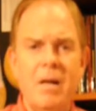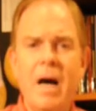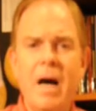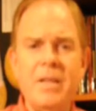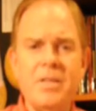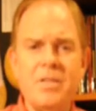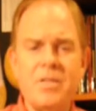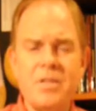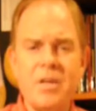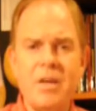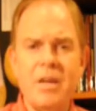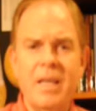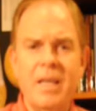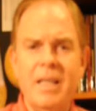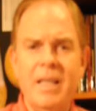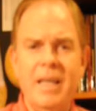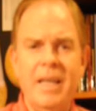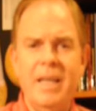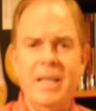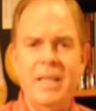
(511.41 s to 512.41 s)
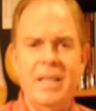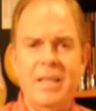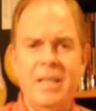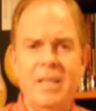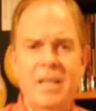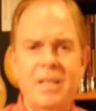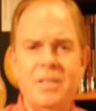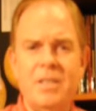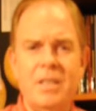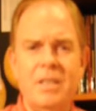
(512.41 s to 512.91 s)
uncirculated
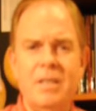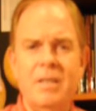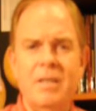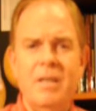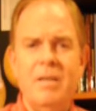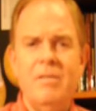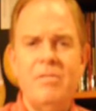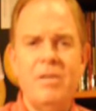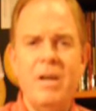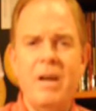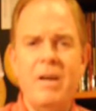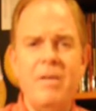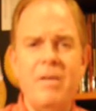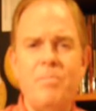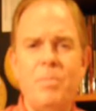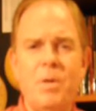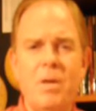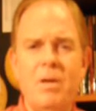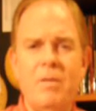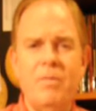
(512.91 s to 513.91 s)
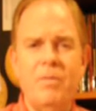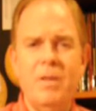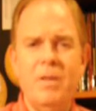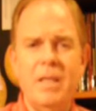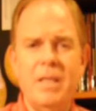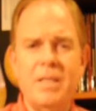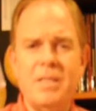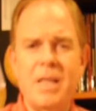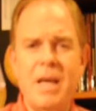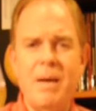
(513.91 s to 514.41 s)
condition. Very
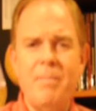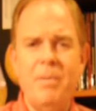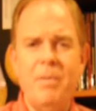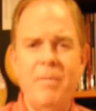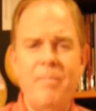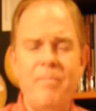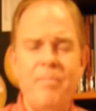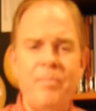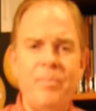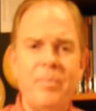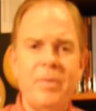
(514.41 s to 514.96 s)
beautiful example.